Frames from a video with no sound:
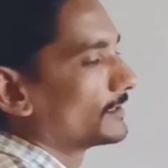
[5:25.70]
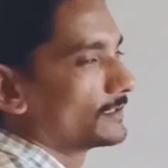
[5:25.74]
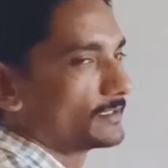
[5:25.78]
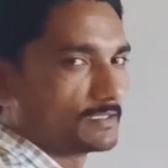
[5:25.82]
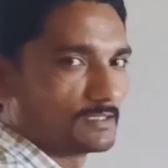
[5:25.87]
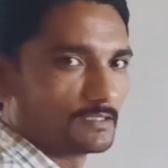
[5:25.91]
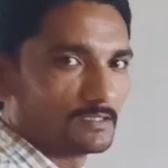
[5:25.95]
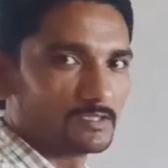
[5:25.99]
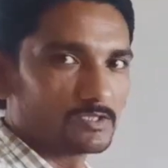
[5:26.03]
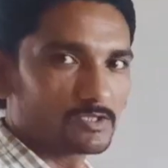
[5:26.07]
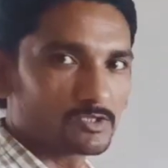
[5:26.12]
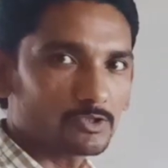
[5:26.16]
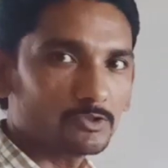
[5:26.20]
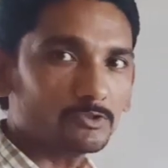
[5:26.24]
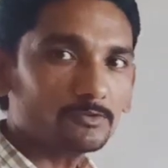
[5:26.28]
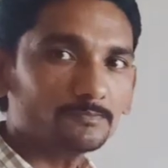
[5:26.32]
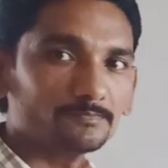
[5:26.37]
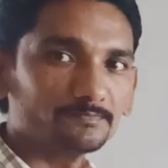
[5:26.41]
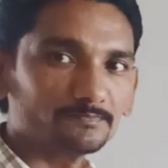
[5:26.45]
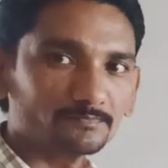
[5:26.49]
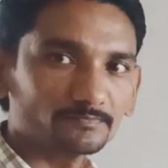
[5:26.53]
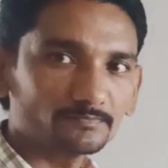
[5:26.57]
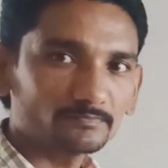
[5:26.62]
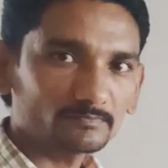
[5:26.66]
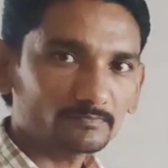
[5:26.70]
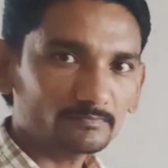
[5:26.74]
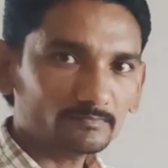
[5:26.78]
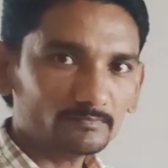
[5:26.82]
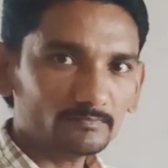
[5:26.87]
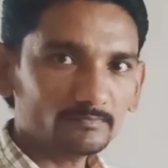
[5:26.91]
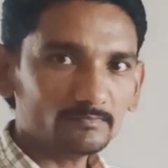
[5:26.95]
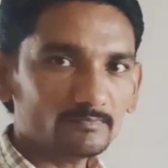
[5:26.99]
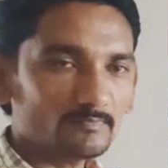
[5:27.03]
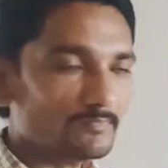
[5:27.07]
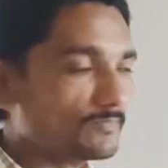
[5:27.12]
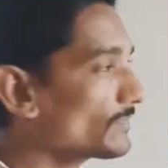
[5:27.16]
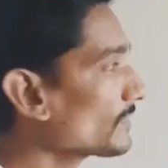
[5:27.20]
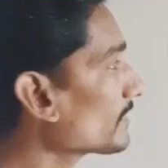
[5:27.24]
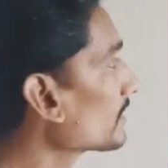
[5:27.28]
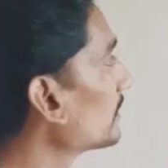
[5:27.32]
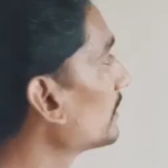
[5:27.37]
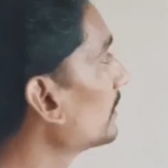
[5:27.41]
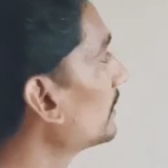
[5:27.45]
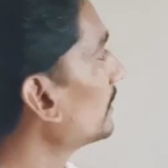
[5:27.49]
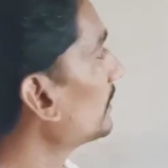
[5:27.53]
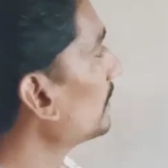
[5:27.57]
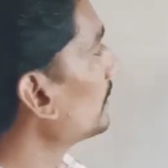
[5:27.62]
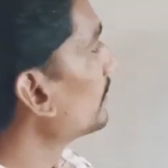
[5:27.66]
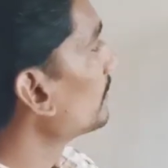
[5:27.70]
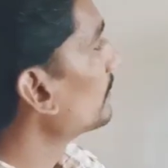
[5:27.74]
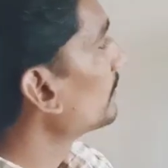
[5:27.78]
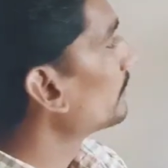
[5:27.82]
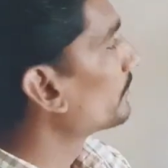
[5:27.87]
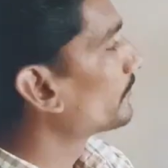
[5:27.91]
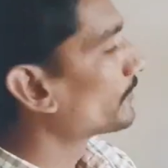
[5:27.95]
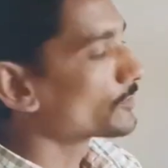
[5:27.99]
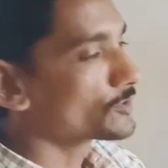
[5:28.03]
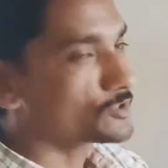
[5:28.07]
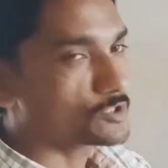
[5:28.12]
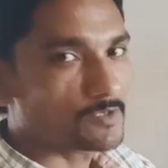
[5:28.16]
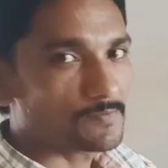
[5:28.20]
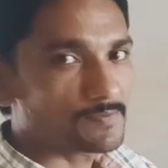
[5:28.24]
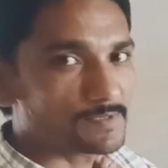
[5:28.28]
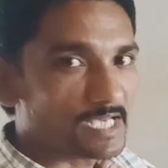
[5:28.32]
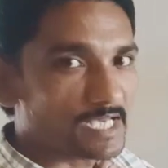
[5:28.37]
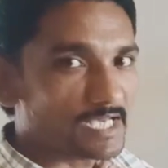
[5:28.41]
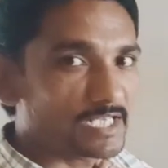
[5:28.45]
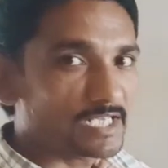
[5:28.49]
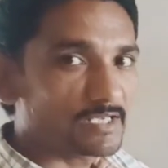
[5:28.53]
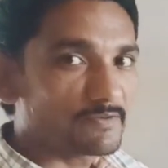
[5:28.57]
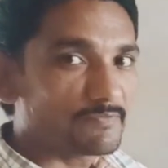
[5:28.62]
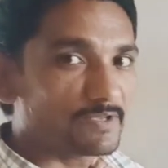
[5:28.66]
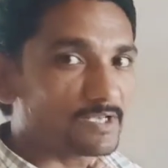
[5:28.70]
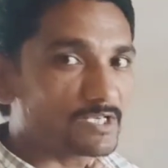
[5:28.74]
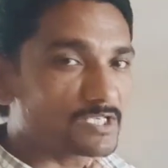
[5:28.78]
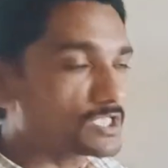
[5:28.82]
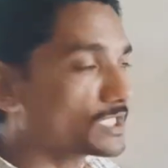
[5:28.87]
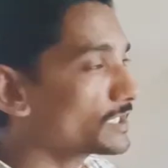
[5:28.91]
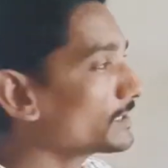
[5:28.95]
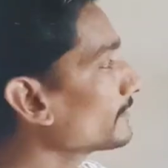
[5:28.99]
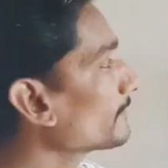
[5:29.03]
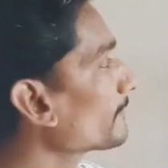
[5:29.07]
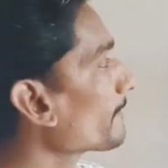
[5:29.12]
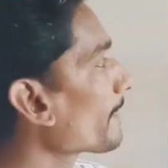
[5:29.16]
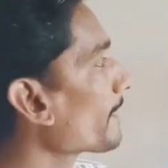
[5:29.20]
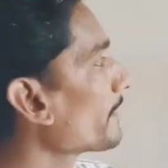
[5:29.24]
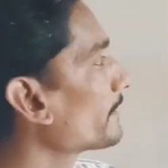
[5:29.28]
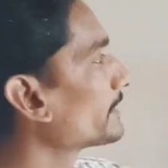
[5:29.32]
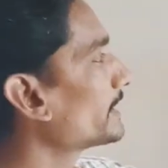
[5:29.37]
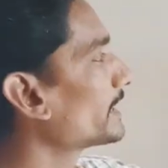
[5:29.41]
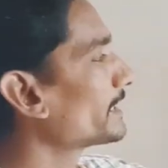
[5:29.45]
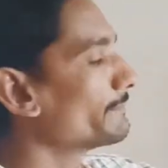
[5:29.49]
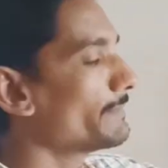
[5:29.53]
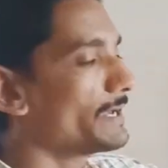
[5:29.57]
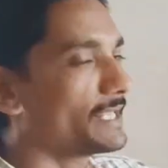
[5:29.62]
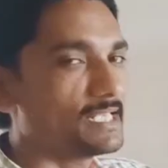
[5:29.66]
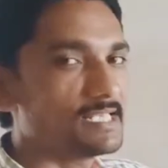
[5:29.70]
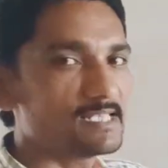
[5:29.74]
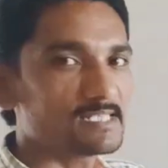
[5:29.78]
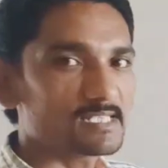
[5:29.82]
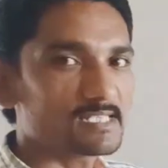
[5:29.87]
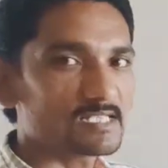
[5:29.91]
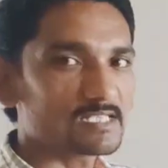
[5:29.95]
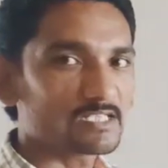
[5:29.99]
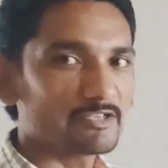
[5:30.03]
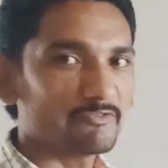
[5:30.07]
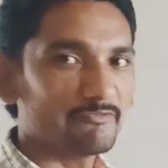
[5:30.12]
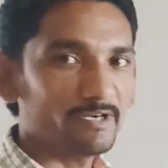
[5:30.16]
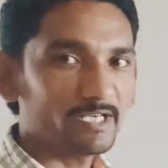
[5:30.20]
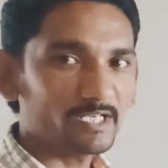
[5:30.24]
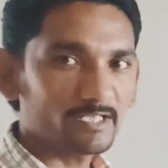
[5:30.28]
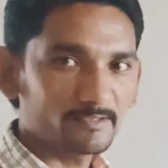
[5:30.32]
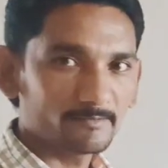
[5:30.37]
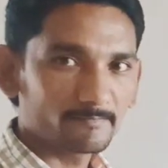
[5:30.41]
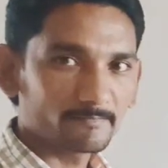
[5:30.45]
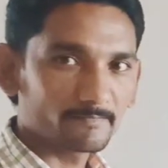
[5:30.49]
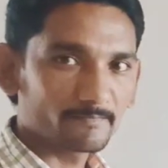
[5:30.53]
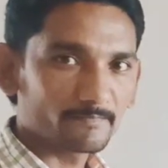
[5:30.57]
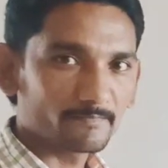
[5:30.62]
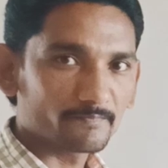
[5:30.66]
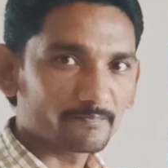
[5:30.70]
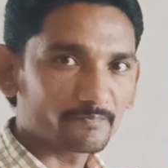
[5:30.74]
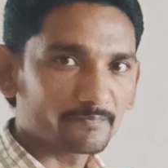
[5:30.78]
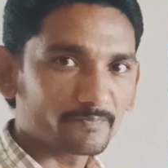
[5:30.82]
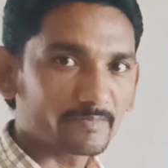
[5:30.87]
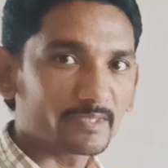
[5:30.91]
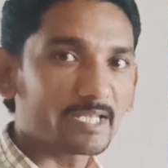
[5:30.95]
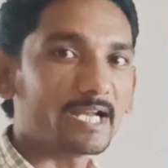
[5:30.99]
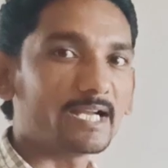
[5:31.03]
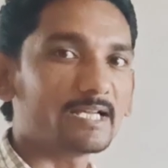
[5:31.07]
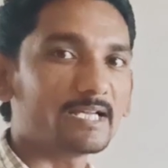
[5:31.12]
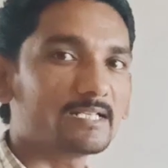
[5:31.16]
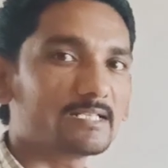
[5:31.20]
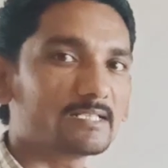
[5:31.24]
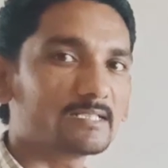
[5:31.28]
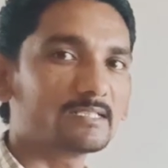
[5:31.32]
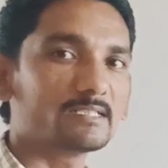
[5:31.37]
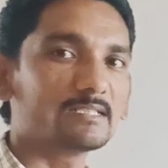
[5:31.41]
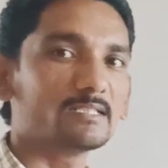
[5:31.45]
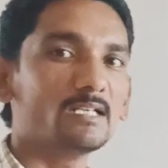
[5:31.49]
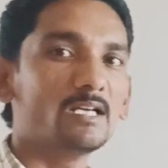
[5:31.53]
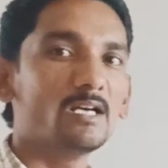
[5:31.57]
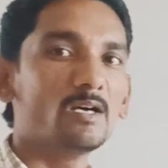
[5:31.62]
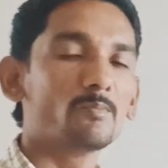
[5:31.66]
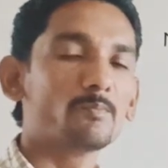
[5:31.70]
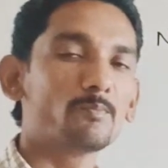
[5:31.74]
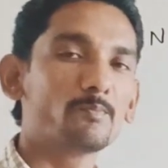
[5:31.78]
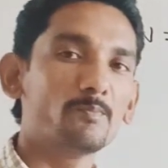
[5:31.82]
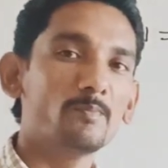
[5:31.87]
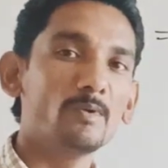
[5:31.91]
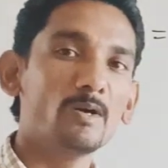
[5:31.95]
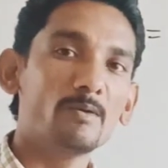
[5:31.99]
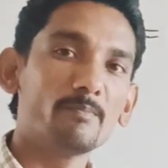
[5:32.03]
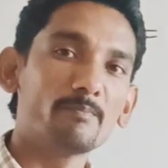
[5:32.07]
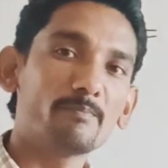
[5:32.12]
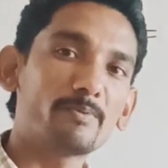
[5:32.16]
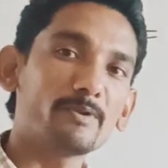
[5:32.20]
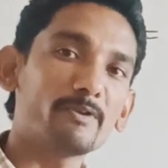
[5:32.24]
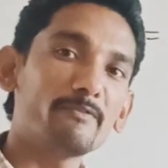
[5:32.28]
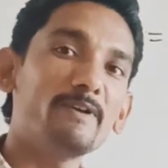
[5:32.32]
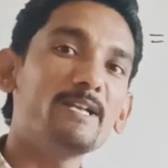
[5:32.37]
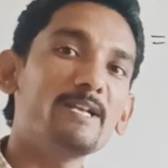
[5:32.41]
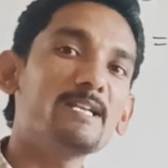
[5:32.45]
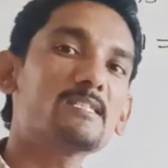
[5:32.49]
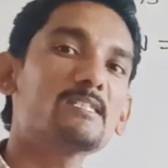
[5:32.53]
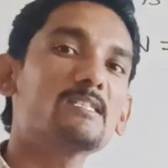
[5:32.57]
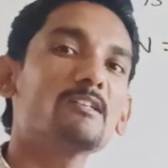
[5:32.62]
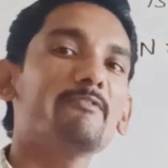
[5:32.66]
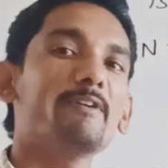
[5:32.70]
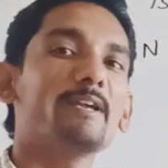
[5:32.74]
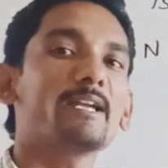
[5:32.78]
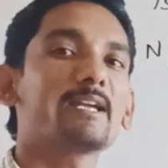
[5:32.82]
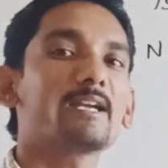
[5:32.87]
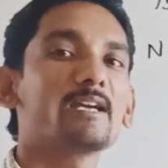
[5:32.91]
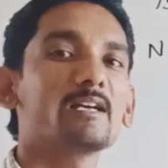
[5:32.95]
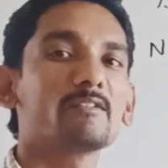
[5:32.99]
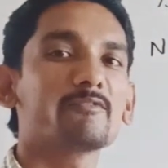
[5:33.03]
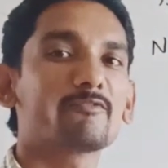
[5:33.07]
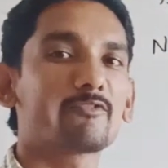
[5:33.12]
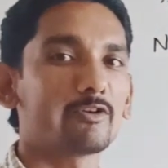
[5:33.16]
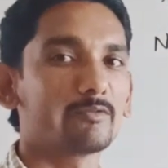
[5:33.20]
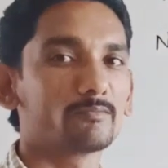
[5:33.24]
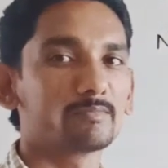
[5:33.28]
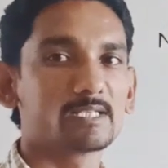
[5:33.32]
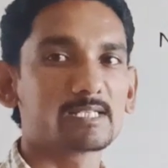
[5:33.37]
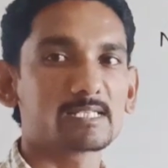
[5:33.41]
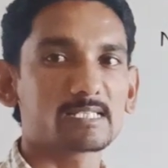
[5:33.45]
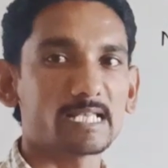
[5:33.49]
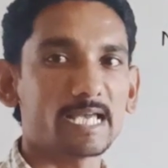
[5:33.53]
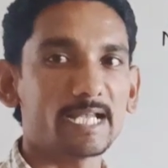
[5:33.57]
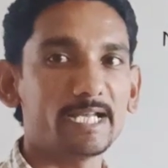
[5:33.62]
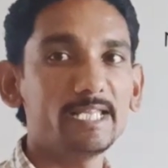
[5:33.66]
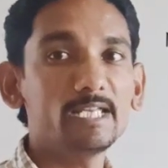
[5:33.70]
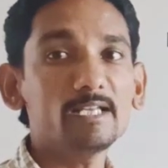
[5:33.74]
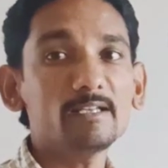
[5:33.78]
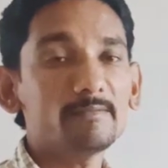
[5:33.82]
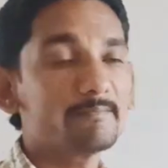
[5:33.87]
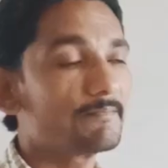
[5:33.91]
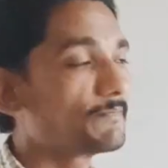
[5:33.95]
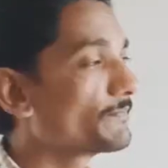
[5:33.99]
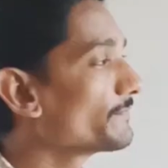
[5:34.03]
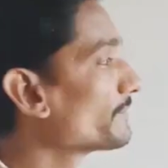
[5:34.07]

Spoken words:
So force of static friction that balances the weight, that prevents the vehicle from the sliding,